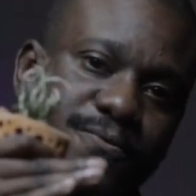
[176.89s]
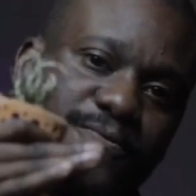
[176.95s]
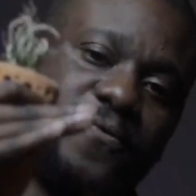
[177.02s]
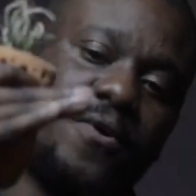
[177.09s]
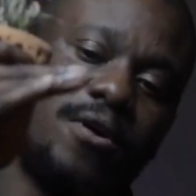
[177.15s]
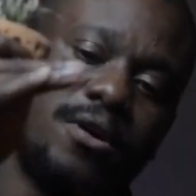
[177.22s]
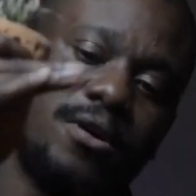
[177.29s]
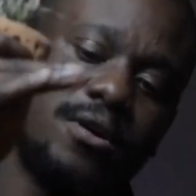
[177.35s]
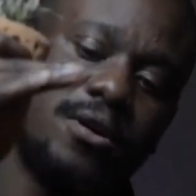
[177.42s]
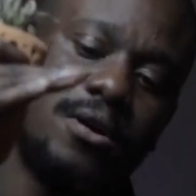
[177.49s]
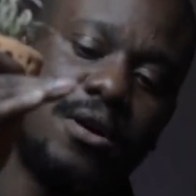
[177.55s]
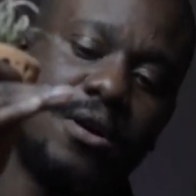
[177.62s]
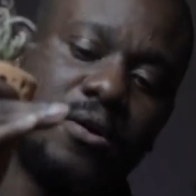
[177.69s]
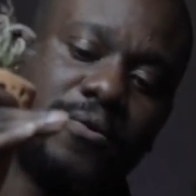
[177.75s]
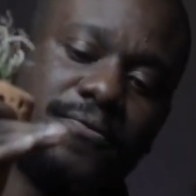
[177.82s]
far
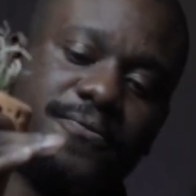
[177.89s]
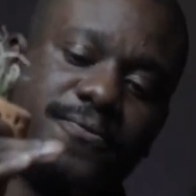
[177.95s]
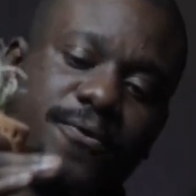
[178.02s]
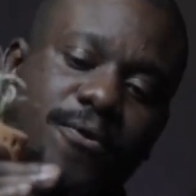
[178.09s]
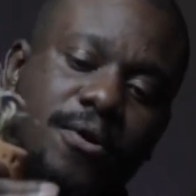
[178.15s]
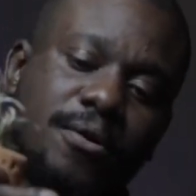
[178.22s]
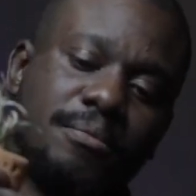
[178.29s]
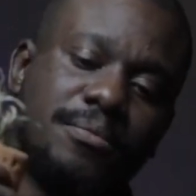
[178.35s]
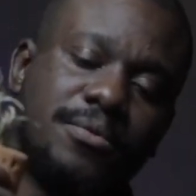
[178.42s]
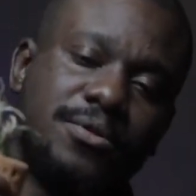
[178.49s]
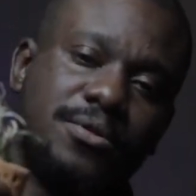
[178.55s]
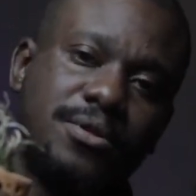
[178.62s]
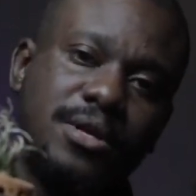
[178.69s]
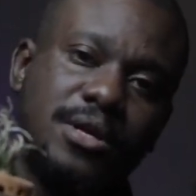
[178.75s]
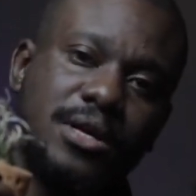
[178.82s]
from
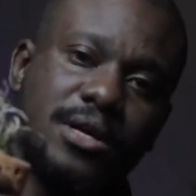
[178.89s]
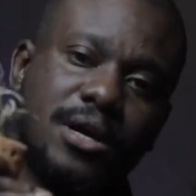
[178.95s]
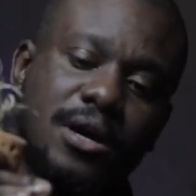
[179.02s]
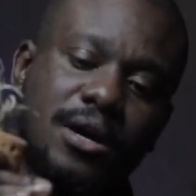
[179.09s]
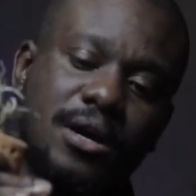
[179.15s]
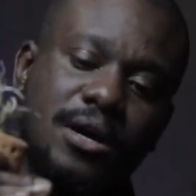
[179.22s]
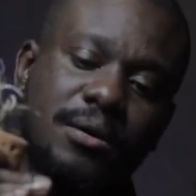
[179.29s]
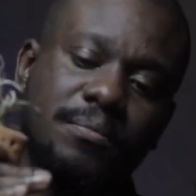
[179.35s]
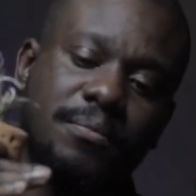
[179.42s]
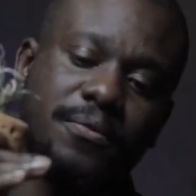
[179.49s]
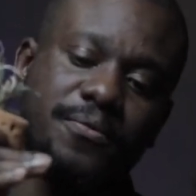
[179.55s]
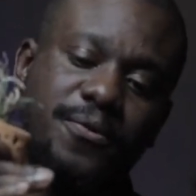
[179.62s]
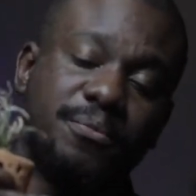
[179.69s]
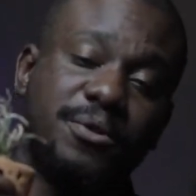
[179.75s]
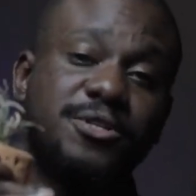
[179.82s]
the
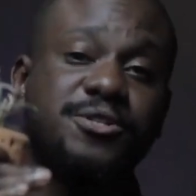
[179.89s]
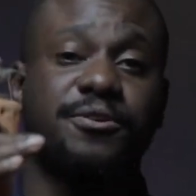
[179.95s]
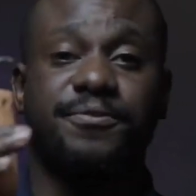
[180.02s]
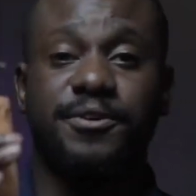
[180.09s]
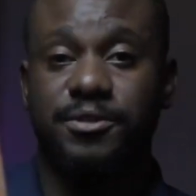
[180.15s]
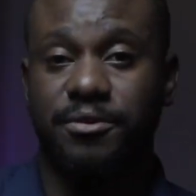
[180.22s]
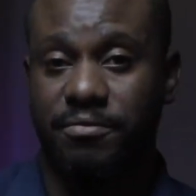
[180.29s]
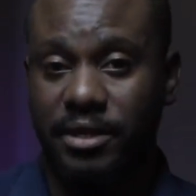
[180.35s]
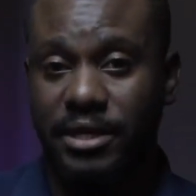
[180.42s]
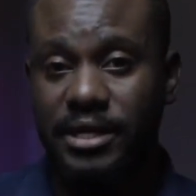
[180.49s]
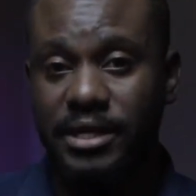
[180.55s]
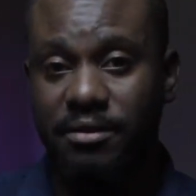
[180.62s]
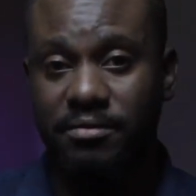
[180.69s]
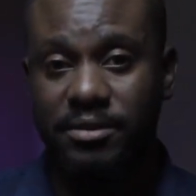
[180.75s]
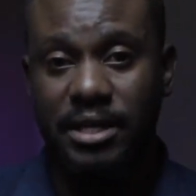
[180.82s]
surface of the
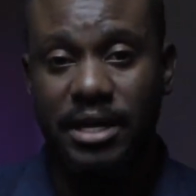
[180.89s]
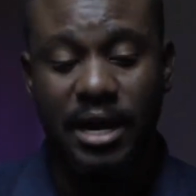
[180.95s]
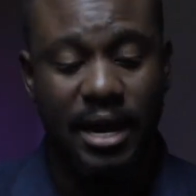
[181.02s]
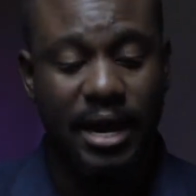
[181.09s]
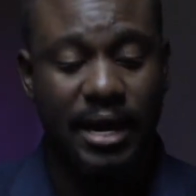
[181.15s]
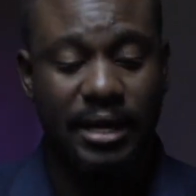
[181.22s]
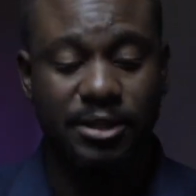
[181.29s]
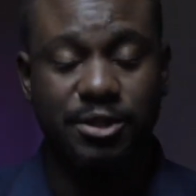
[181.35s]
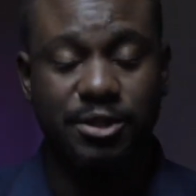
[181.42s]
leaves, and